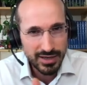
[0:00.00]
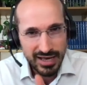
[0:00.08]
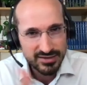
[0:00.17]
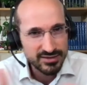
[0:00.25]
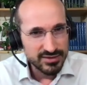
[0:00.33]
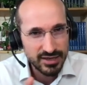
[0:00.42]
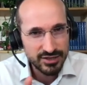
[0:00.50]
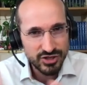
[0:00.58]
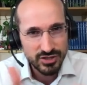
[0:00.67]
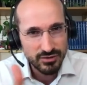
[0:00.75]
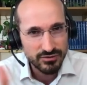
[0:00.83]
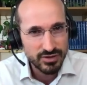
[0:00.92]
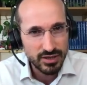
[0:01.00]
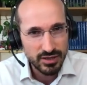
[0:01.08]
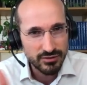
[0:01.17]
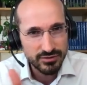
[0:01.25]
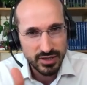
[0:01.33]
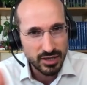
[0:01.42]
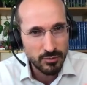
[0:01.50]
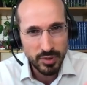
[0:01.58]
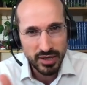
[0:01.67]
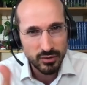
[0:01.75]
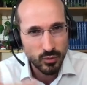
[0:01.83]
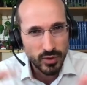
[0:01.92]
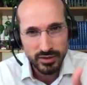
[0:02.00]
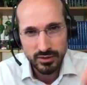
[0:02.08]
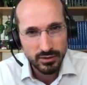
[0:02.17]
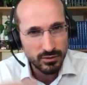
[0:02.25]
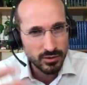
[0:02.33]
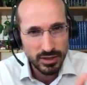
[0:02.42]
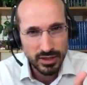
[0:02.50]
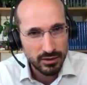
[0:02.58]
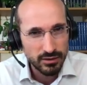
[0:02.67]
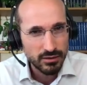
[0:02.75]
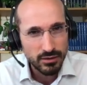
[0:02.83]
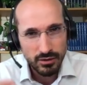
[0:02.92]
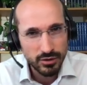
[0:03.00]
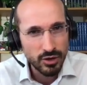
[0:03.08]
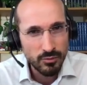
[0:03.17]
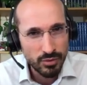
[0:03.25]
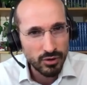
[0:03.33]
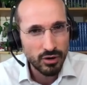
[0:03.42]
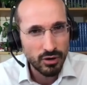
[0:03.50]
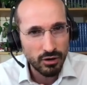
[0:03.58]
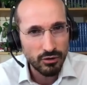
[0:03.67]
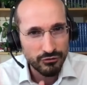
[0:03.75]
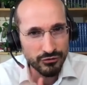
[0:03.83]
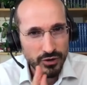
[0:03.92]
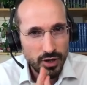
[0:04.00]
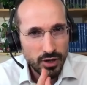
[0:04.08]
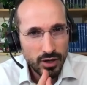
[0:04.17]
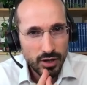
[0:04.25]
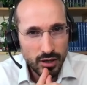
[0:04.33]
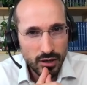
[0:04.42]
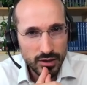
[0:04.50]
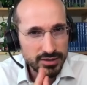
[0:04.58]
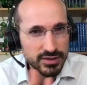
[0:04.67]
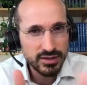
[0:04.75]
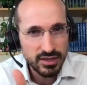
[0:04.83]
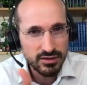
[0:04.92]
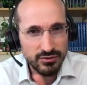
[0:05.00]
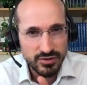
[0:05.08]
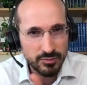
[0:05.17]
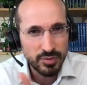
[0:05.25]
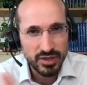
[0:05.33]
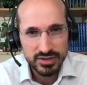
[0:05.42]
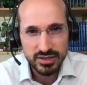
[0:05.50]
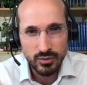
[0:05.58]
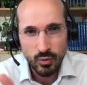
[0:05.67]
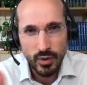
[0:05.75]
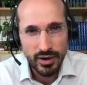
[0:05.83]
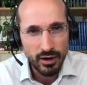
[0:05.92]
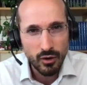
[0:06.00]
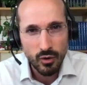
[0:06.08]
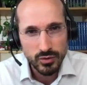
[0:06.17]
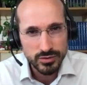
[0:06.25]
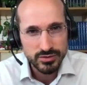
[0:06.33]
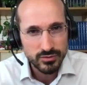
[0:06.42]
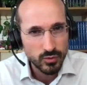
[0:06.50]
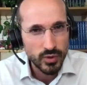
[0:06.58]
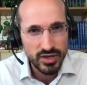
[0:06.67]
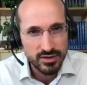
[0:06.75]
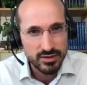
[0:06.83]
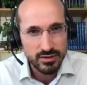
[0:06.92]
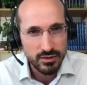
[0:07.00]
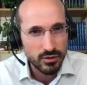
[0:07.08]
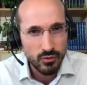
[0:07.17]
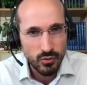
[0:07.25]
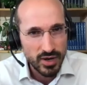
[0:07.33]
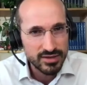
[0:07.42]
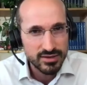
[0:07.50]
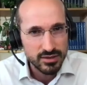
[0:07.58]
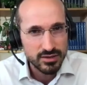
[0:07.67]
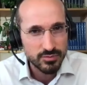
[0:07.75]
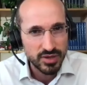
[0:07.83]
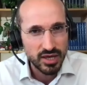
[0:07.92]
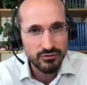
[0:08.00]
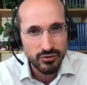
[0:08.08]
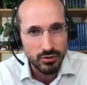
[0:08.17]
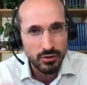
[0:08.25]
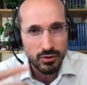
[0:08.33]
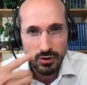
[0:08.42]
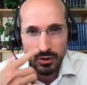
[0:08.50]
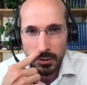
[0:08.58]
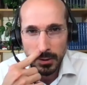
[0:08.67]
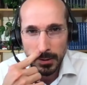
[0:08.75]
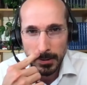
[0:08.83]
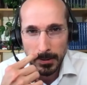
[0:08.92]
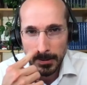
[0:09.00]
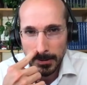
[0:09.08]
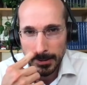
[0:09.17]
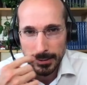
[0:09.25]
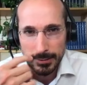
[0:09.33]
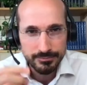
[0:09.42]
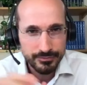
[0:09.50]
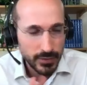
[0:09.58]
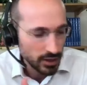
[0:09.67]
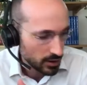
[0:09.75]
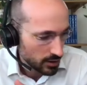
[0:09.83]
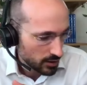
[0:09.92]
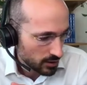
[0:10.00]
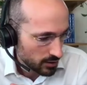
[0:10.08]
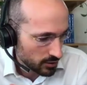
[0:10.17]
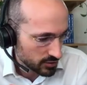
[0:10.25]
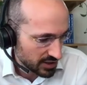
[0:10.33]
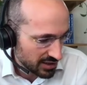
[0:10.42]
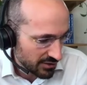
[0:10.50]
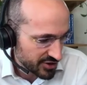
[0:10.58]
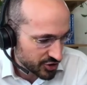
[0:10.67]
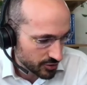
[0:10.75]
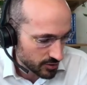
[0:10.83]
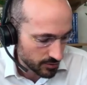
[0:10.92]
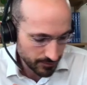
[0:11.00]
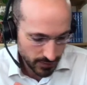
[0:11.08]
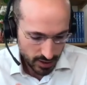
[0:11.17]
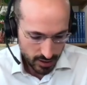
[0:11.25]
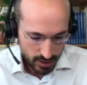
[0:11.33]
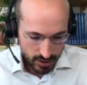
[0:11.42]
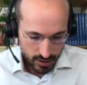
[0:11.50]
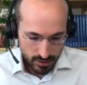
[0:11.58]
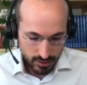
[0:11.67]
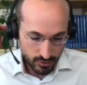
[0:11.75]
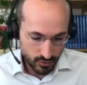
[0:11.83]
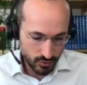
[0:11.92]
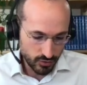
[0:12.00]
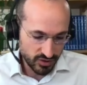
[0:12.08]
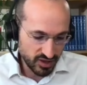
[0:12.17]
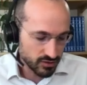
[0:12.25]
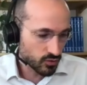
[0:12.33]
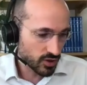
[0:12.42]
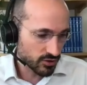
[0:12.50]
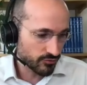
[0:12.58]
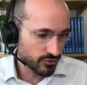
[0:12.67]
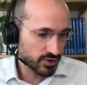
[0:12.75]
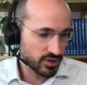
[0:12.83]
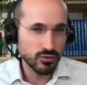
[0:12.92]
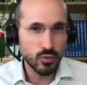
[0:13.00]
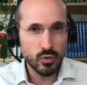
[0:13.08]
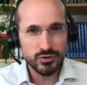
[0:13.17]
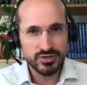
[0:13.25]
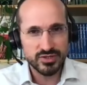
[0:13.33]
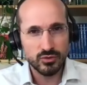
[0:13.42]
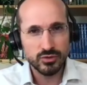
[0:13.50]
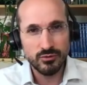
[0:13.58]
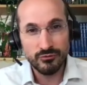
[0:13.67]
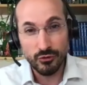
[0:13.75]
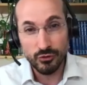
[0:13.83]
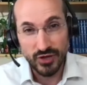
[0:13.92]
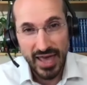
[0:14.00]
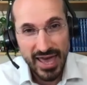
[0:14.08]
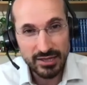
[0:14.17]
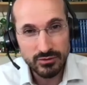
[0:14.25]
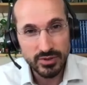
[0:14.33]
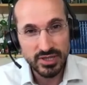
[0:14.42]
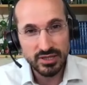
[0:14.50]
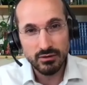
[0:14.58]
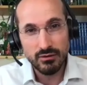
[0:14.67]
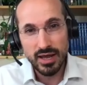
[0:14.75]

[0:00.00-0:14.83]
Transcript: last stages of the campaign, when a number of candidates of that party were caught with racist behavior or declarations. So this was obviously the worst outcome for the hatred it